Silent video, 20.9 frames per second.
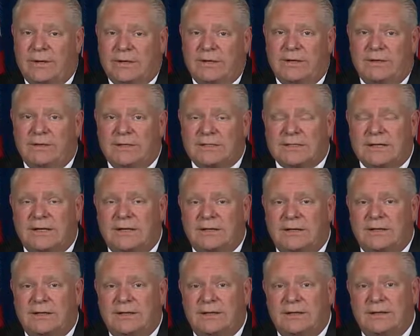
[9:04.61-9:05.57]
Monday. Let's get
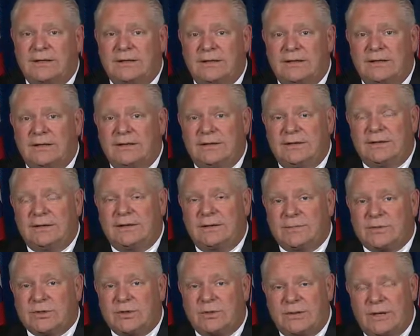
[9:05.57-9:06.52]
it done.
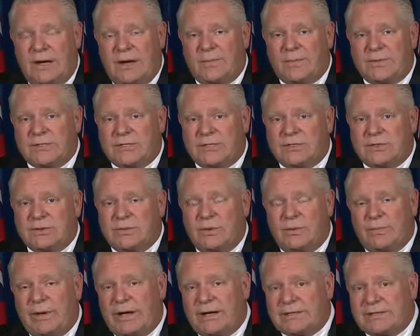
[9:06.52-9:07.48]
I'm sure the opposition
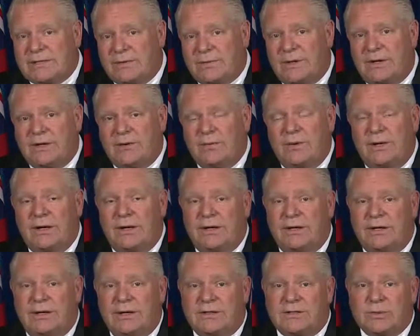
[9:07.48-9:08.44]
will pass it right
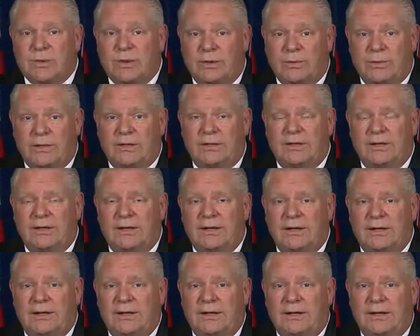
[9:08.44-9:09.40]
away, as we will.
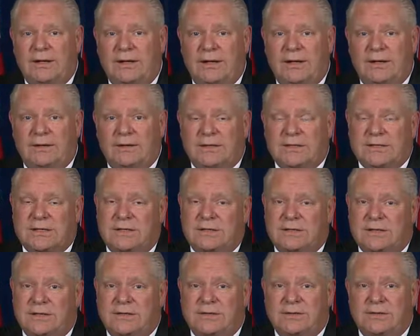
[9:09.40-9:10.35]
And let's
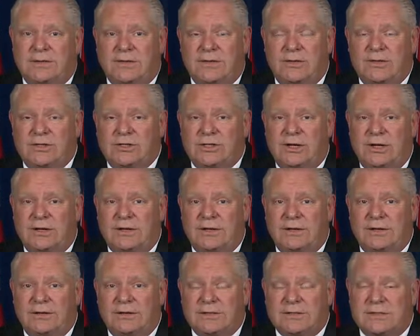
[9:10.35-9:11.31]
continue
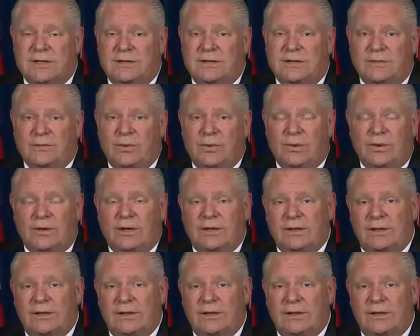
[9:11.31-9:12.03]
negotiating. There's nothing more.